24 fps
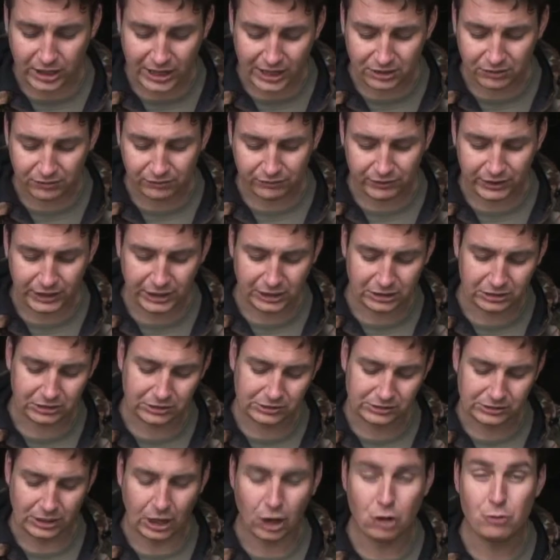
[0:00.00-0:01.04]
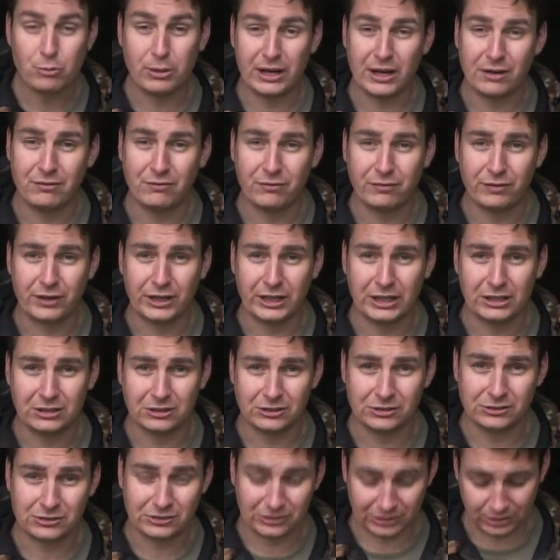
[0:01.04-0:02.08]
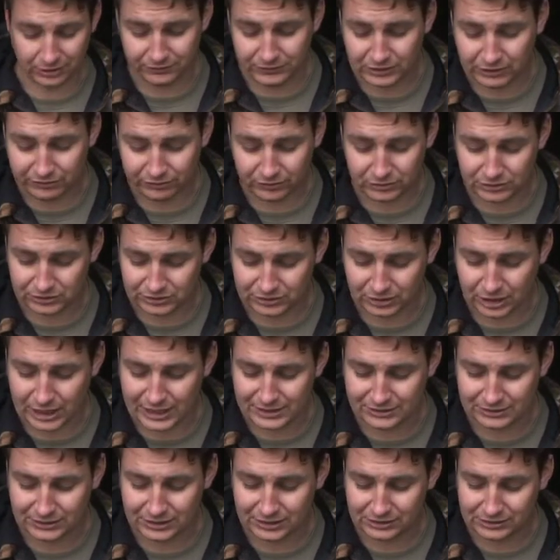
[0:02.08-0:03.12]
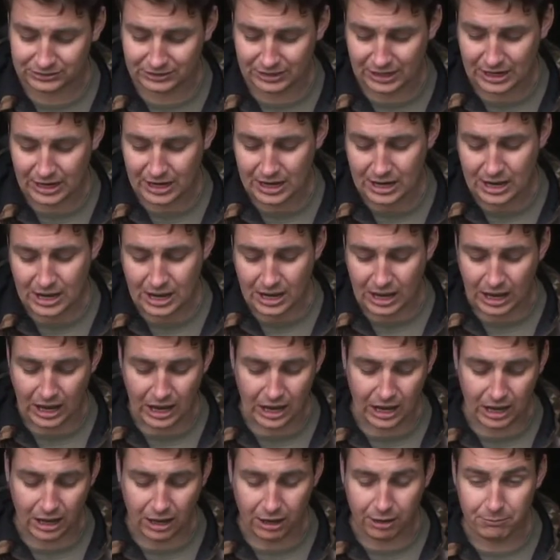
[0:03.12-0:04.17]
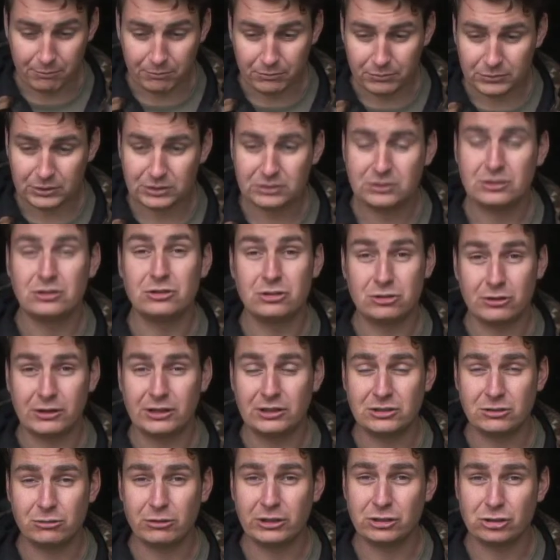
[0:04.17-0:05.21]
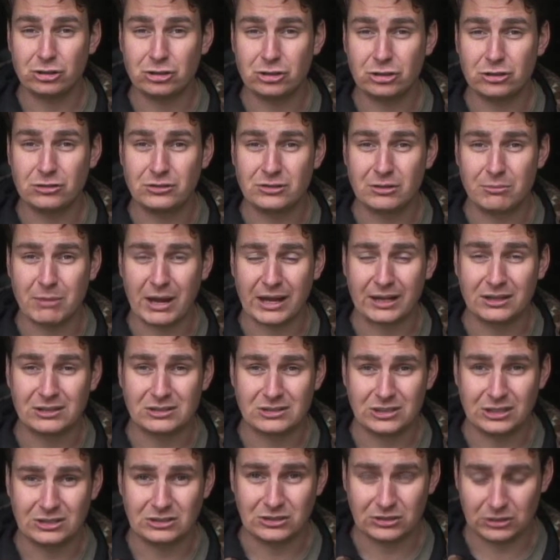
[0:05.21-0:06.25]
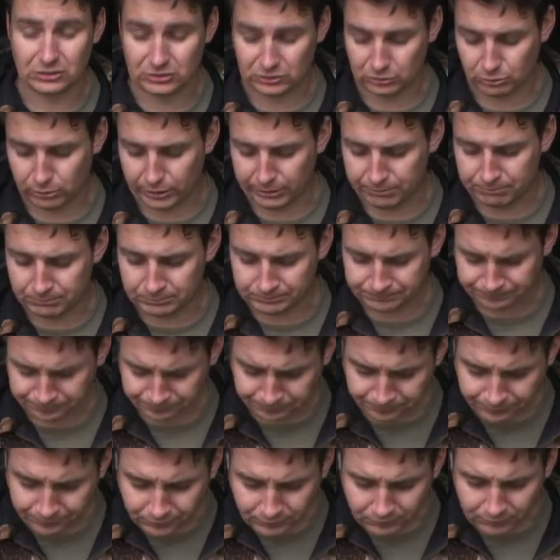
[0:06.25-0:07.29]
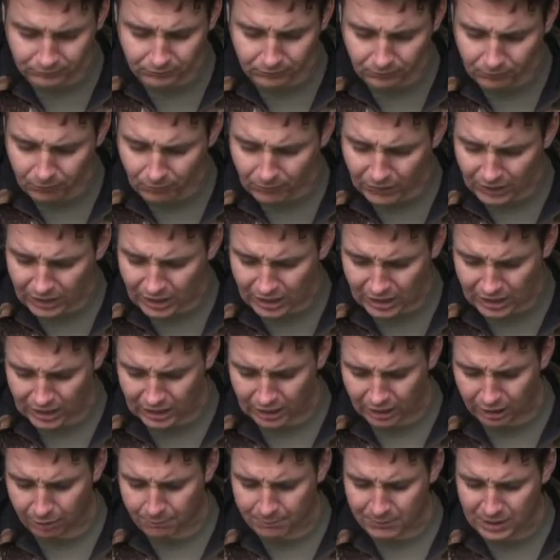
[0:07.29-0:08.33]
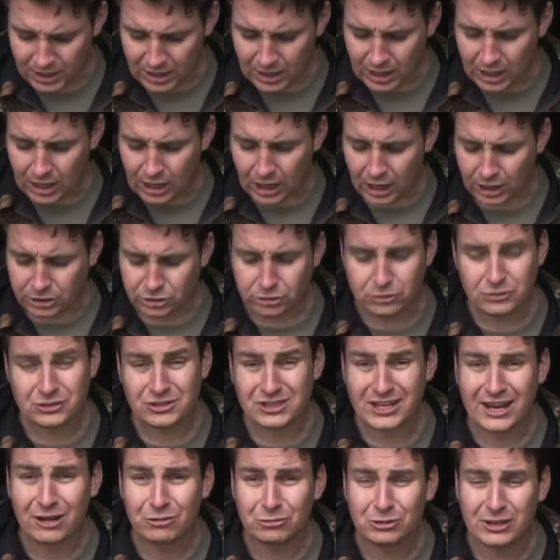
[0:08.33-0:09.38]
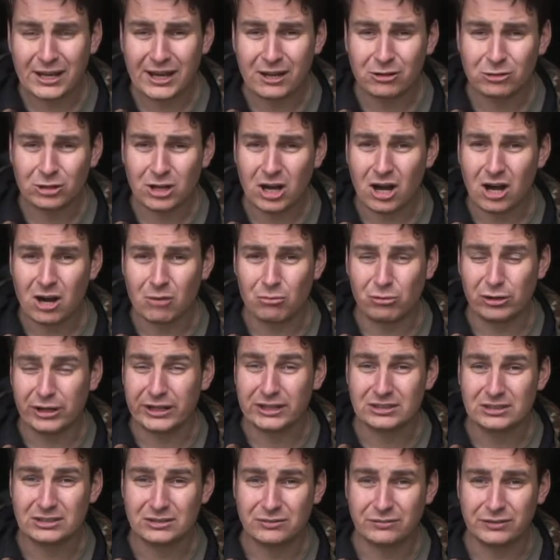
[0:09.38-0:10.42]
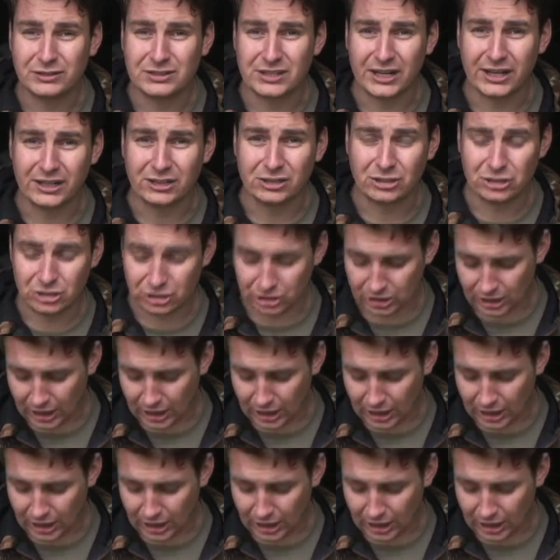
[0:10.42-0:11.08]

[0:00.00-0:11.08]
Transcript: end feeders, open end feeders of different sizes um, to, to, to, introduce the maggots into the swim. Um, I use scaled down carp rigs for tench.